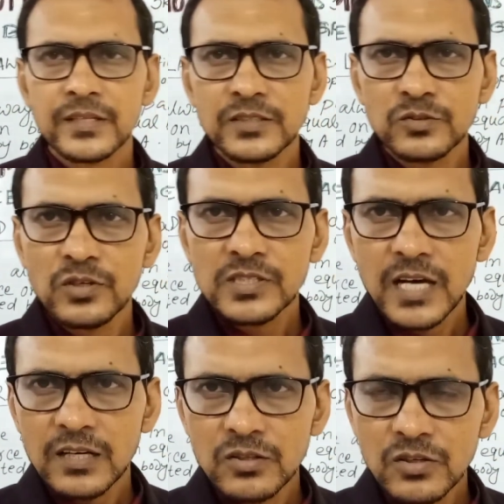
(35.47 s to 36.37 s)
Newton's
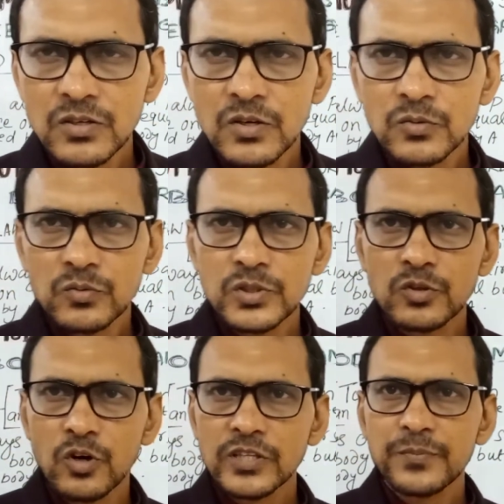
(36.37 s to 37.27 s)
third law, we
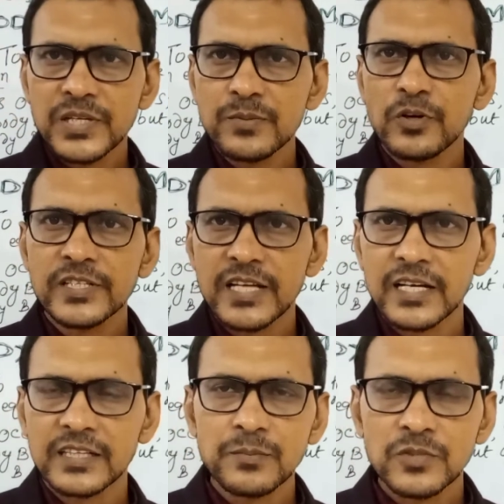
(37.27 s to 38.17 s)
draw the free body
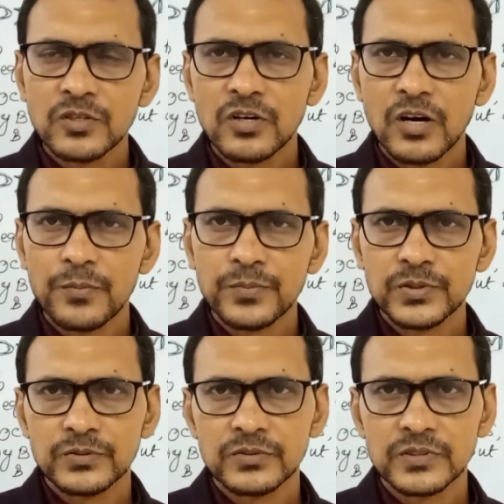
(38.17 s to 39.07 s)
diagram of
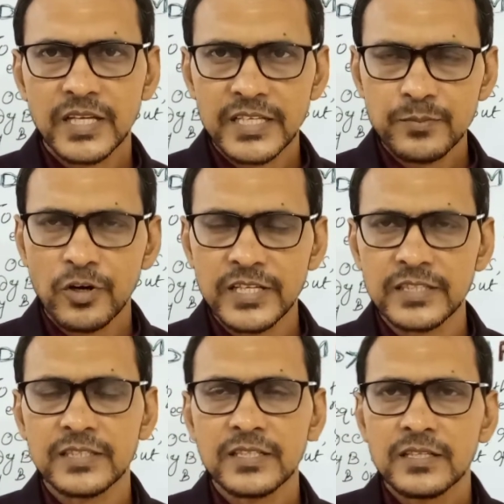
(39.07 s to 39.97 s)
any body.
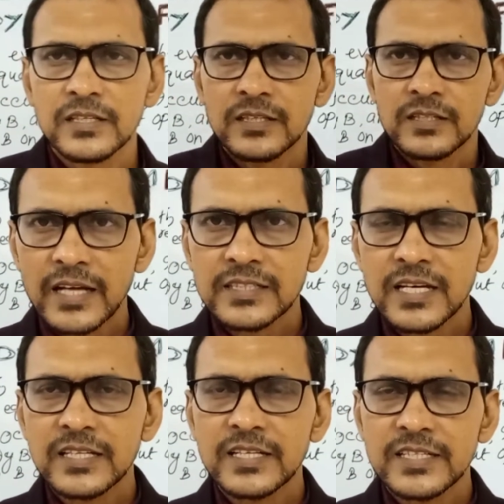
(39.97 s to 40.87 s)

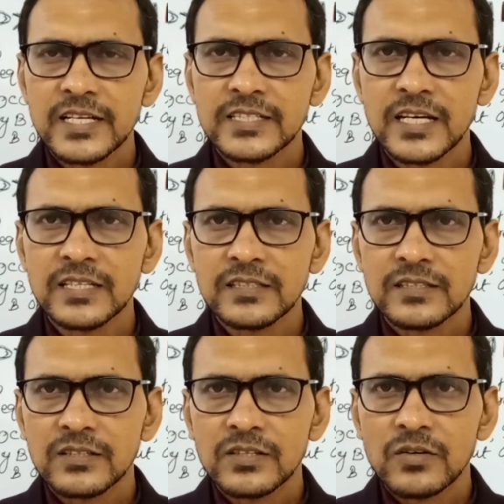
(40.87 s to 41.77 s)
Action and reaction
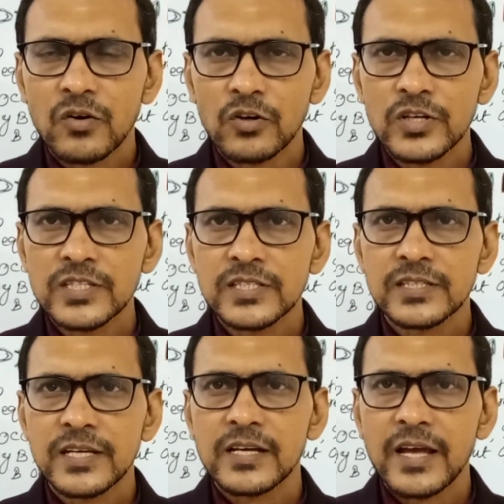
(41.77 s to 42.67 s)
always
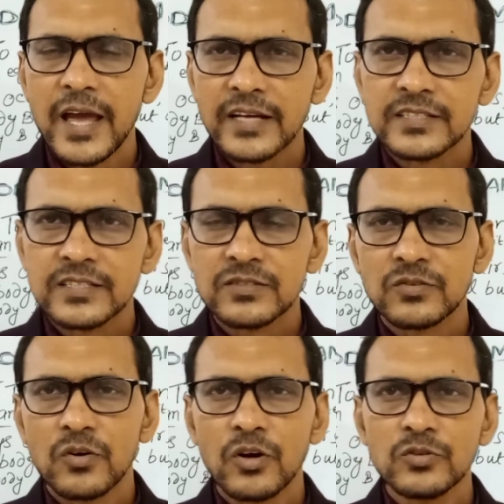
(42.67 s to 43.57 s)
acts
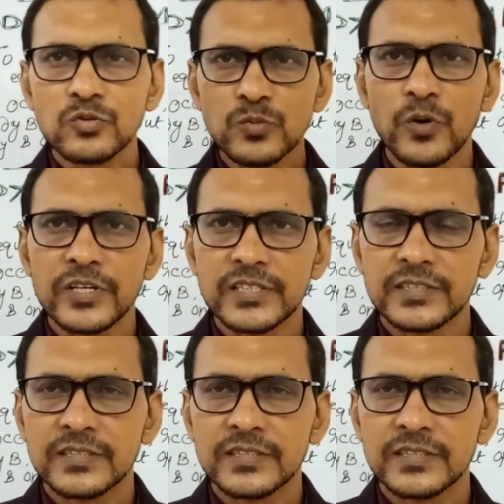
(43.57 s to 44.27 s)
on two body.